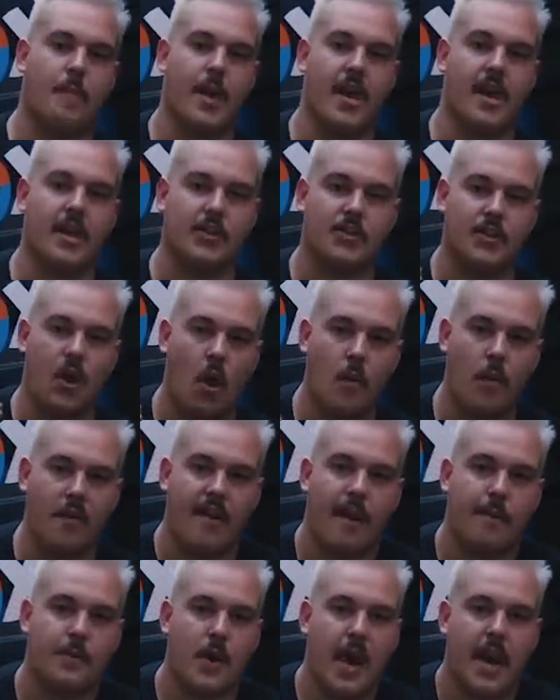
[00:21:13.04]
better. So we've
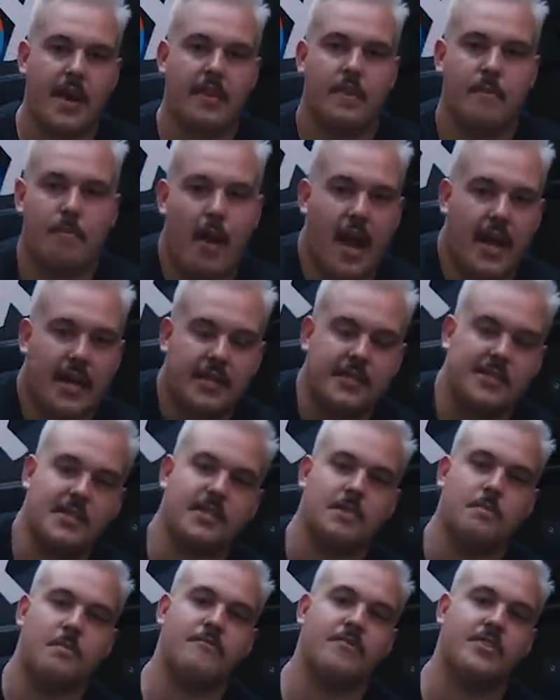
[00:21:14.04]
upgraded the braking
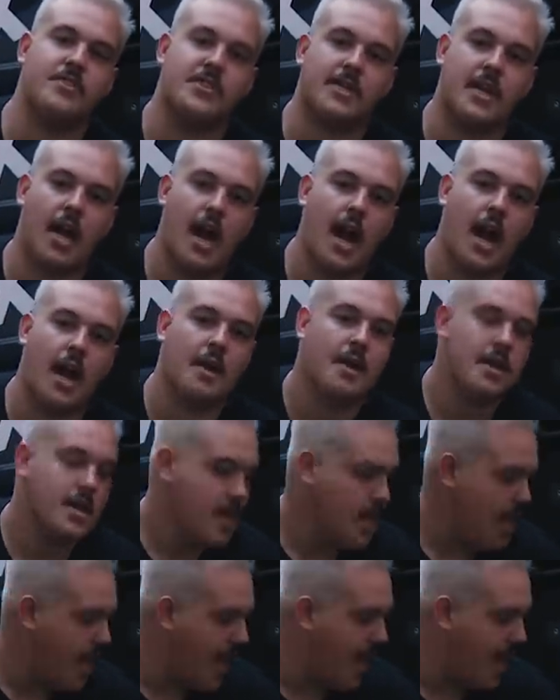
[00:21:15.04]
system of this car.
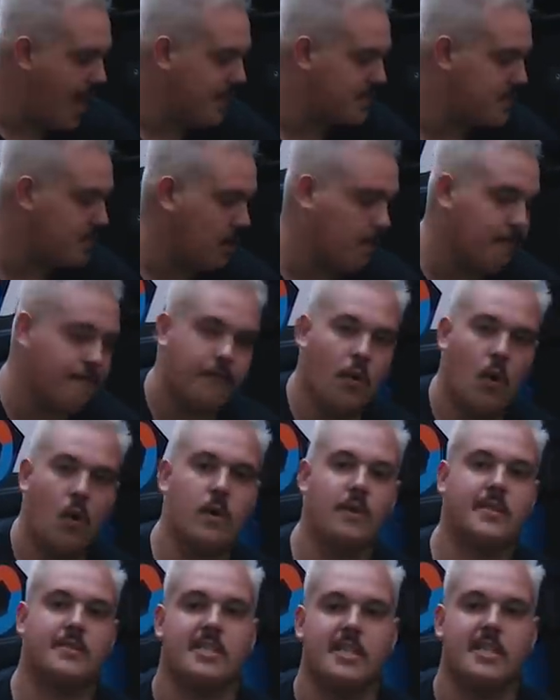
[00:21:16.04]
Uh, it's got a
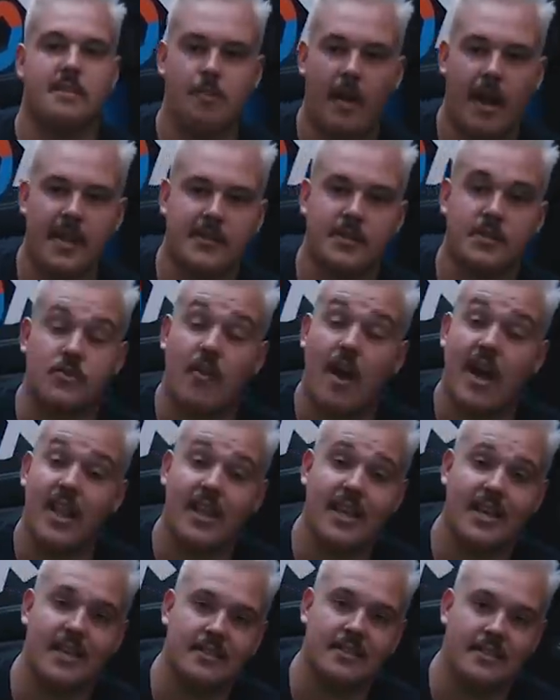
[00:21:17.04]
full Disc Brakes
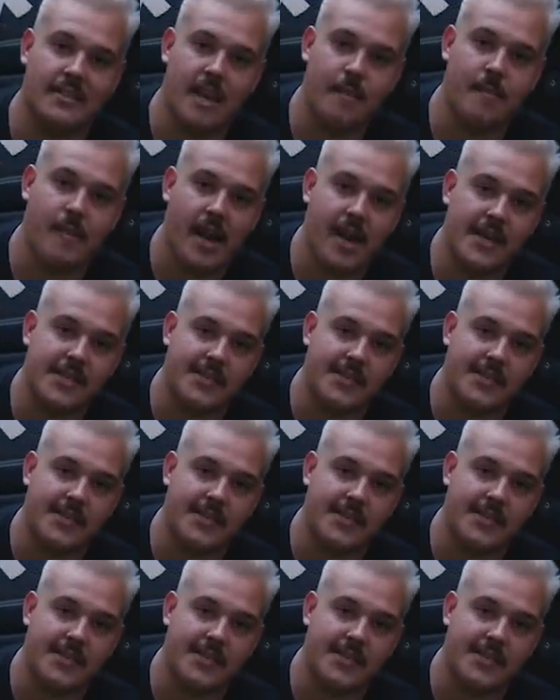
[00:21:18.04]
Australia DBA